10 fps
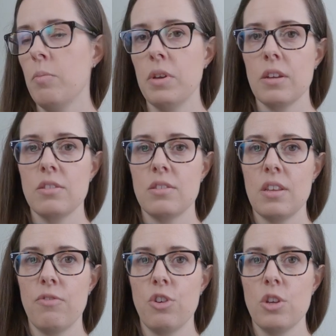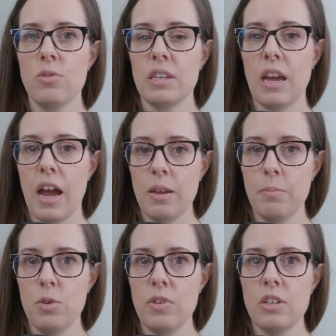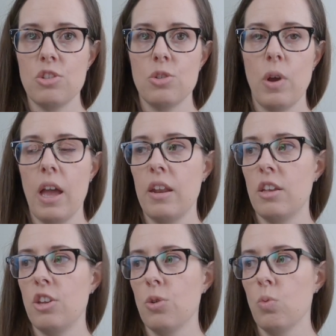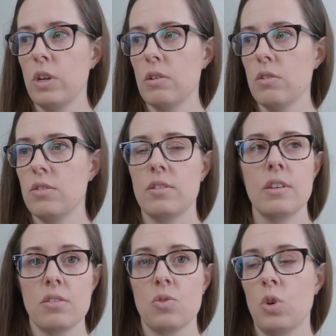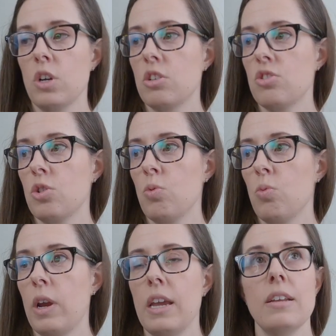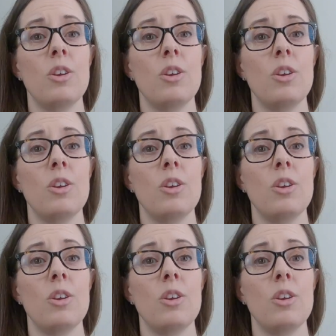because if you're using iMovie to edit your reels, this works great.